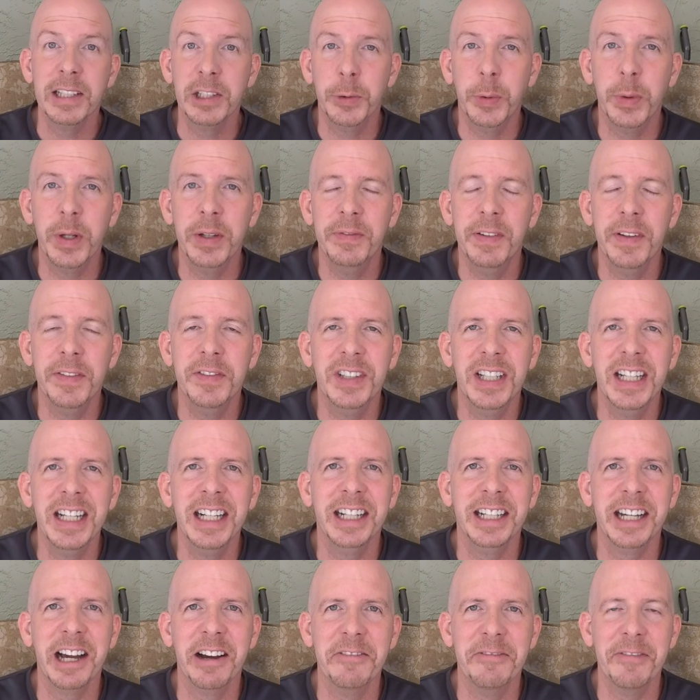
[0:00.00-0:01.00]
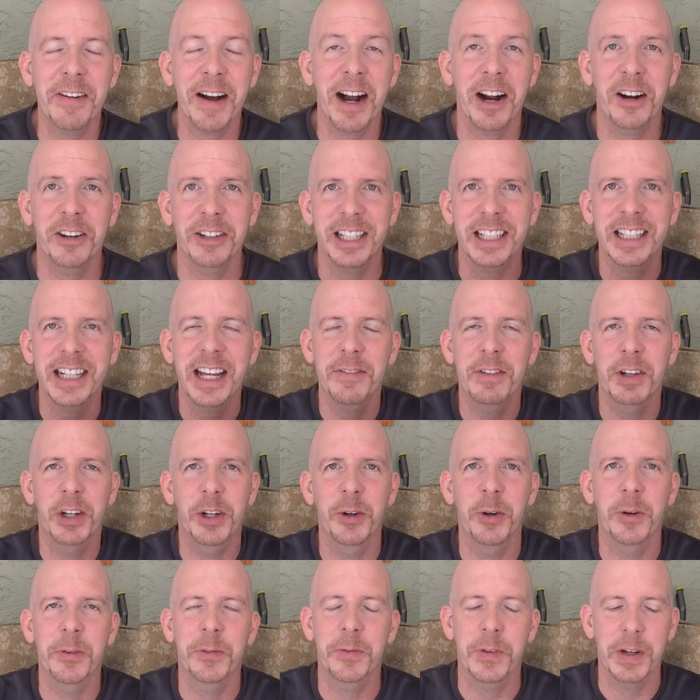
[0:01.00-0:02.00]
in 2015, I got fired, didn't have a
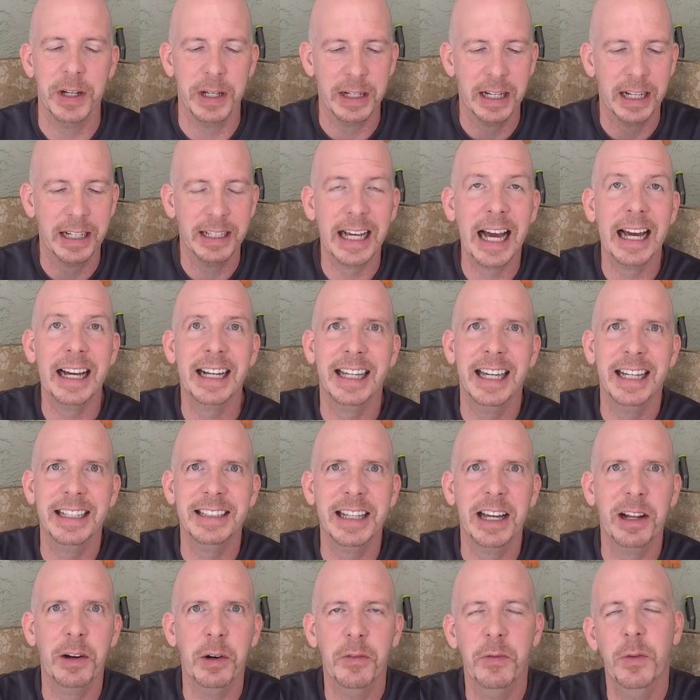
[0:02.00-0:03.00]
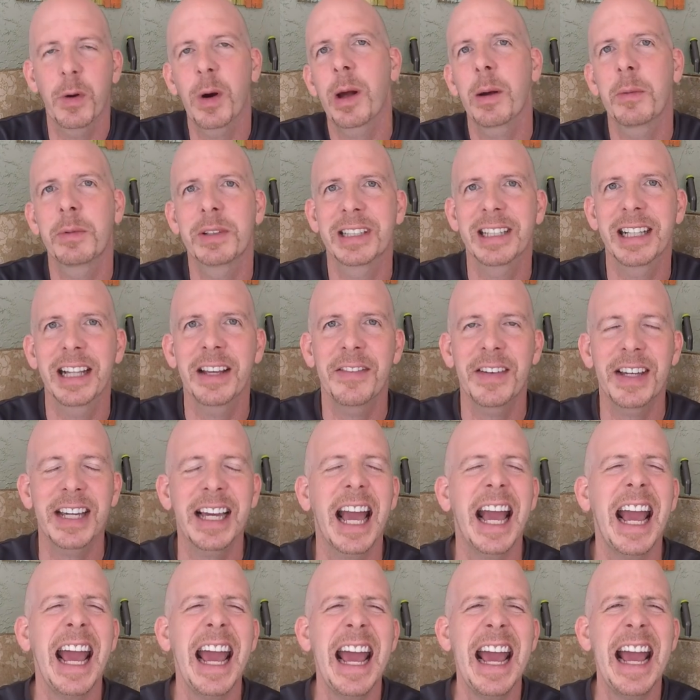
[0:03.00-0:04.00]
girlfriend, I got kicked out of where I was living,
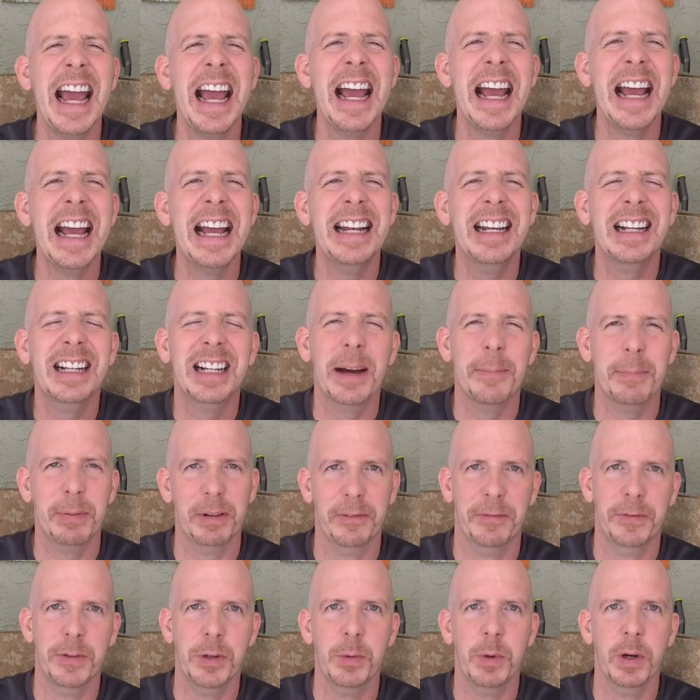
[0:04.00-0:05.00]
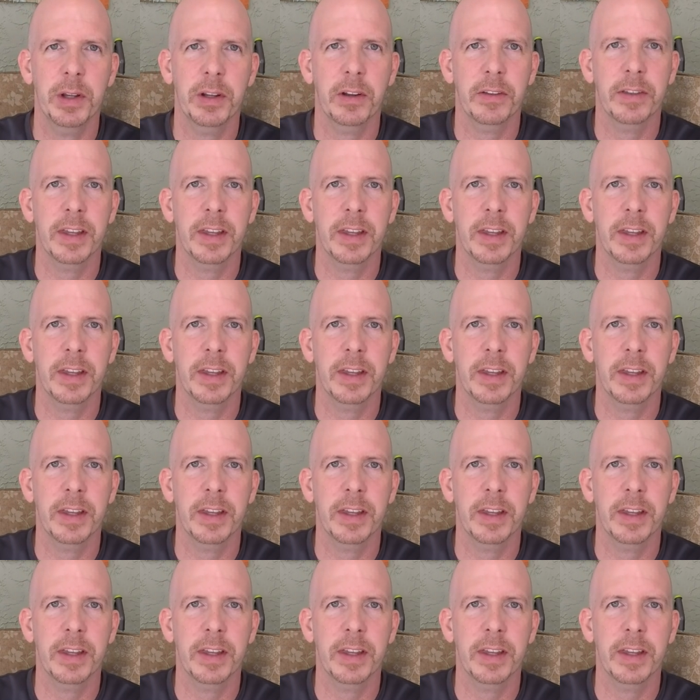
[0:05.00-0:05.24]
and a couple of few other